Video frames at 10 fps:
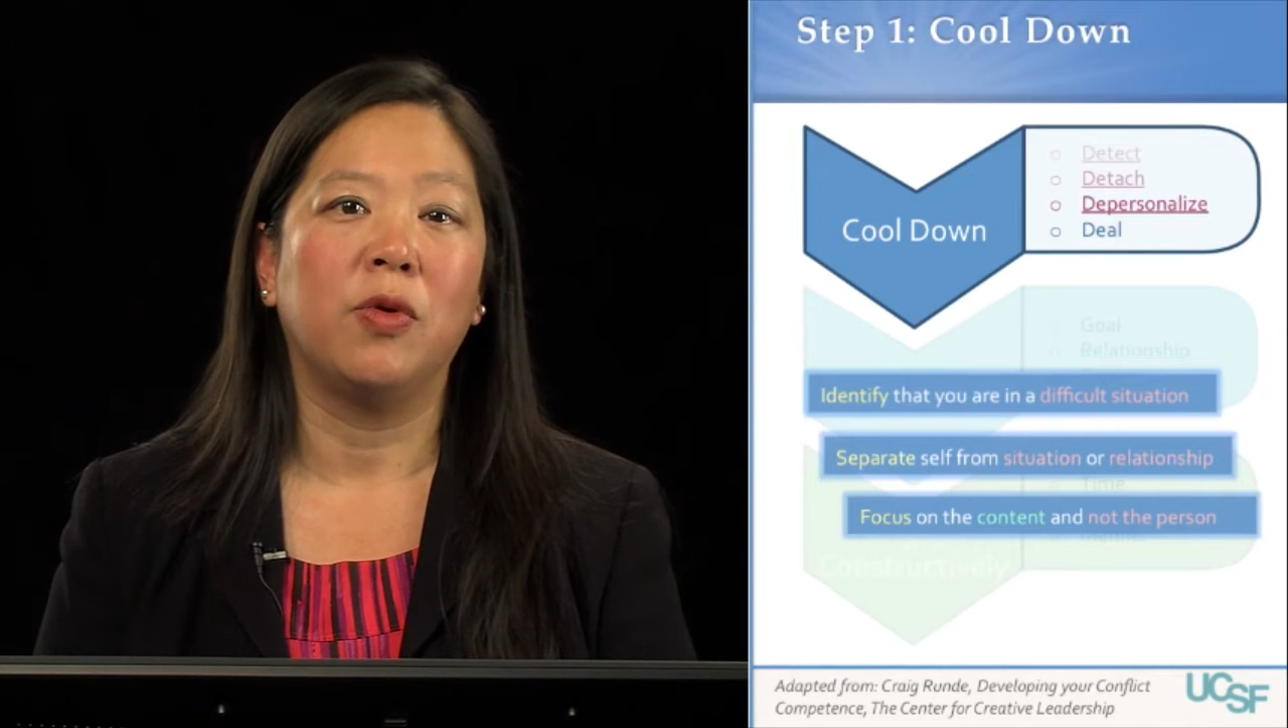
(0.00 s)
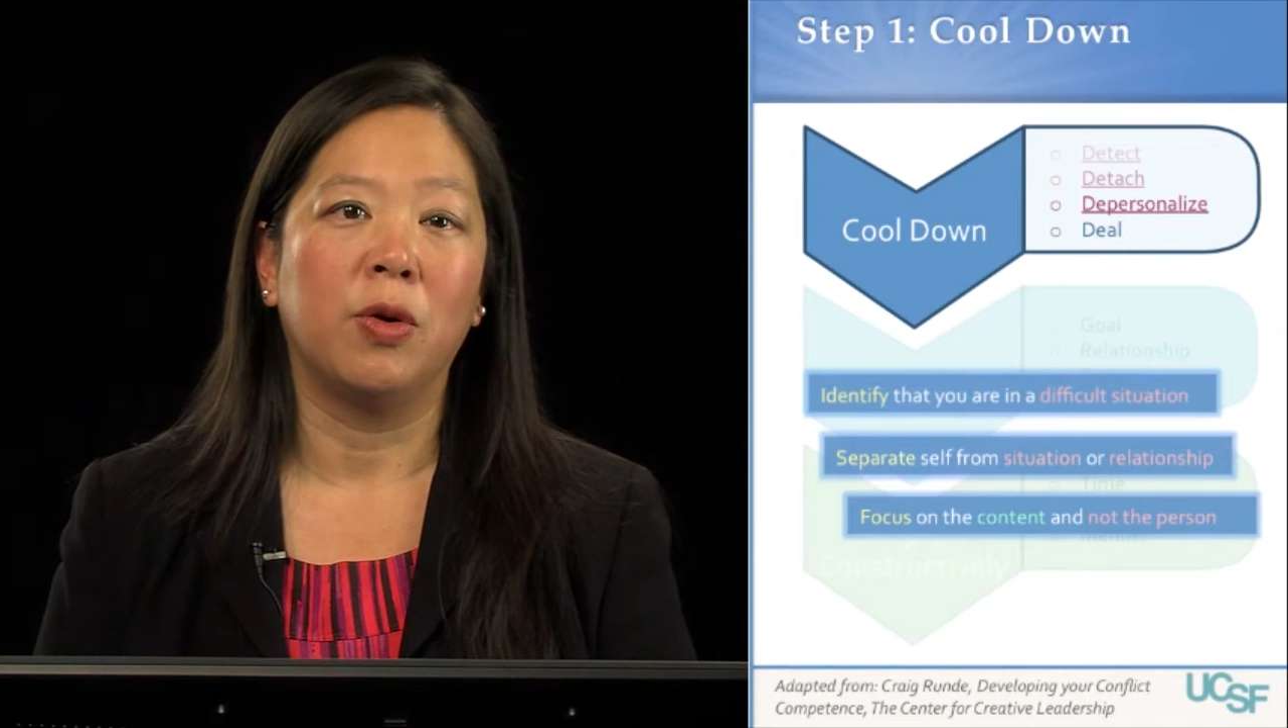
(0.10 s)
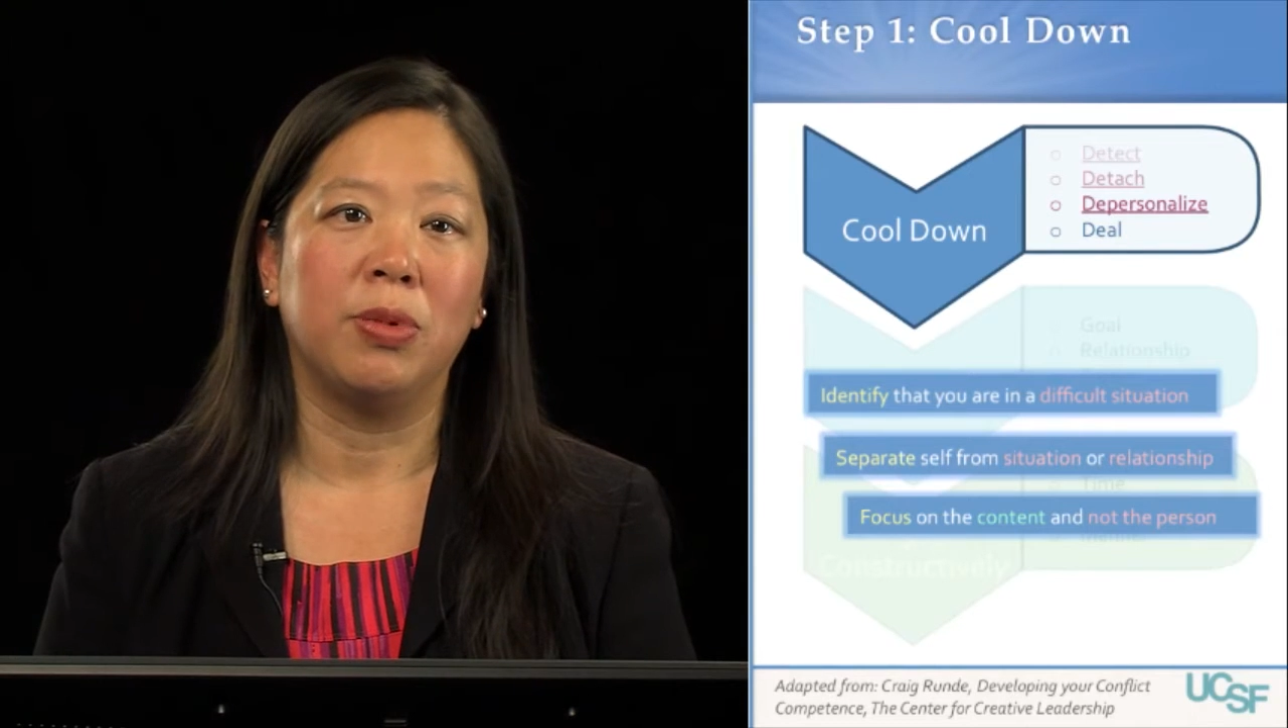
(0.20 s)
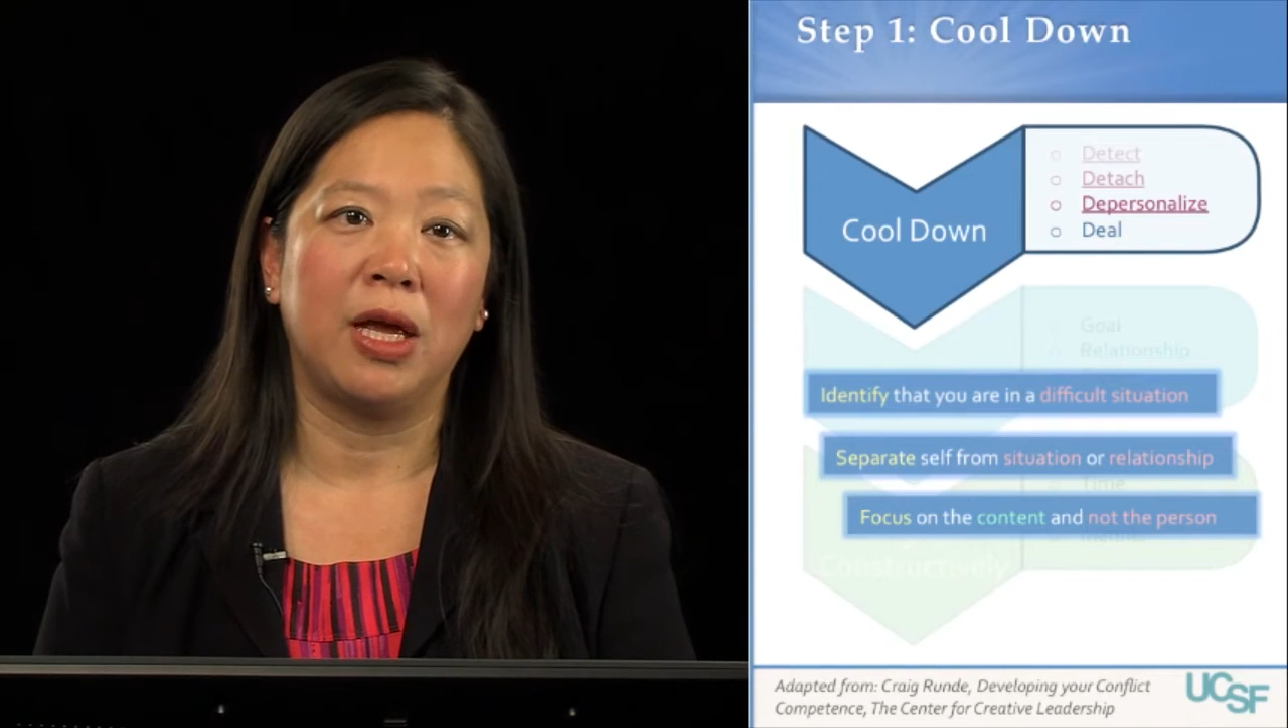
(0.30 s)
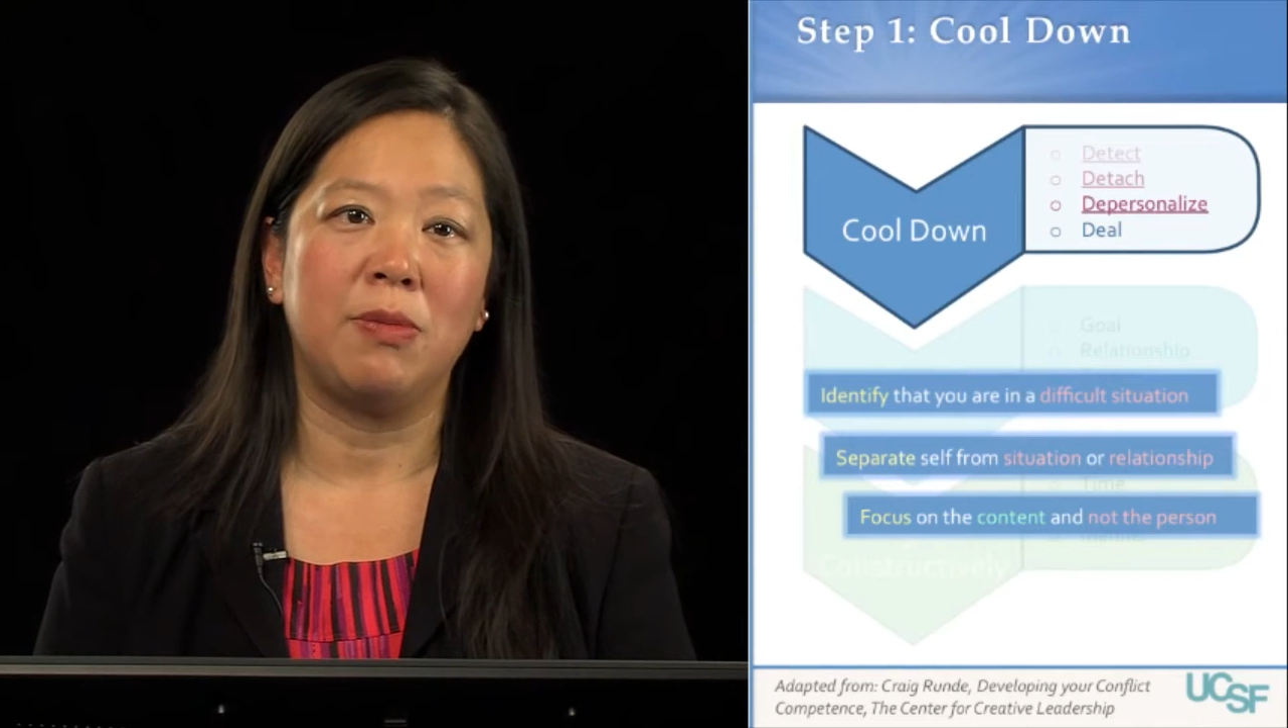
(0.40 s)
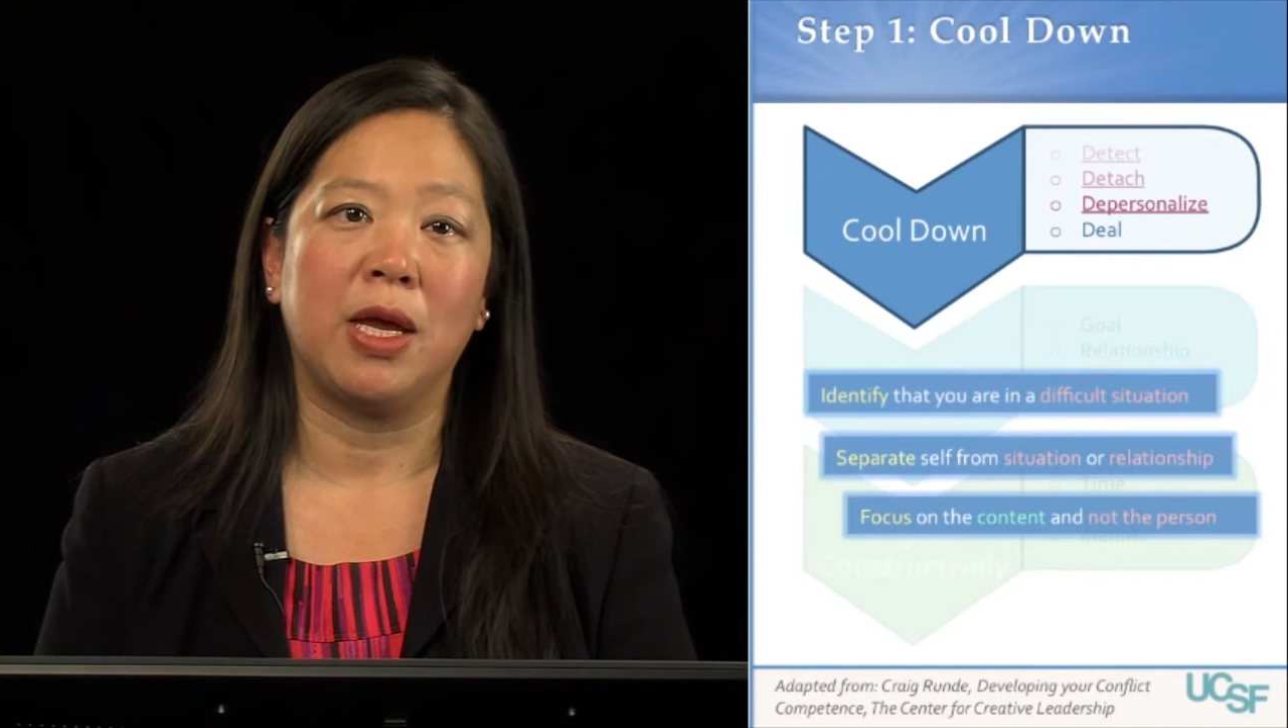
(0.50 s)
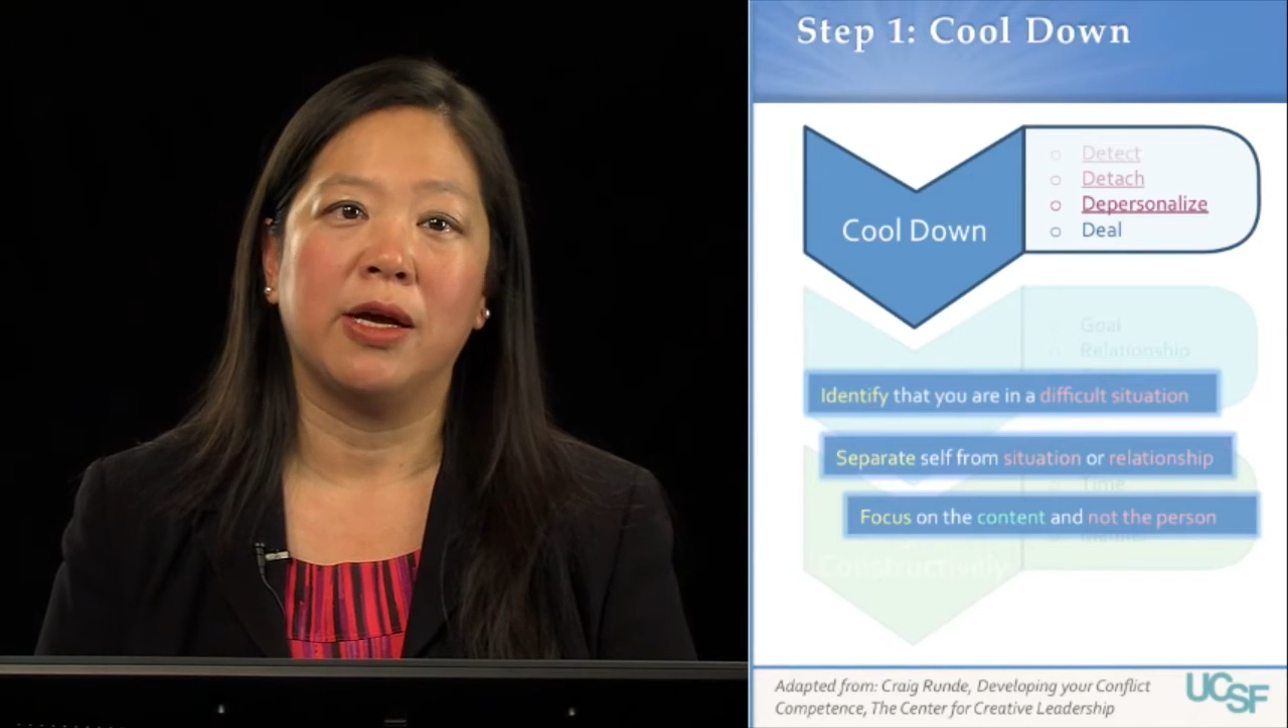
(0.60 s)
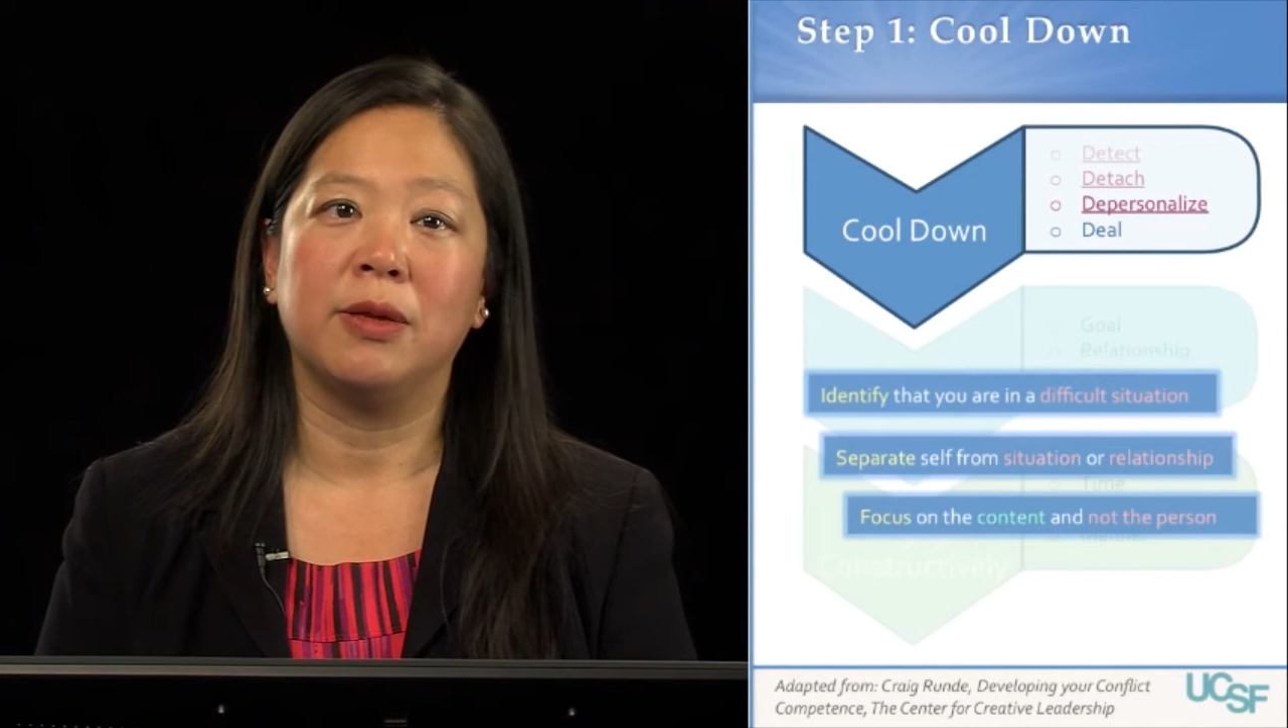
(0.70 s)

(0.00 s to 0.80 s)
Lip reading: or blaming on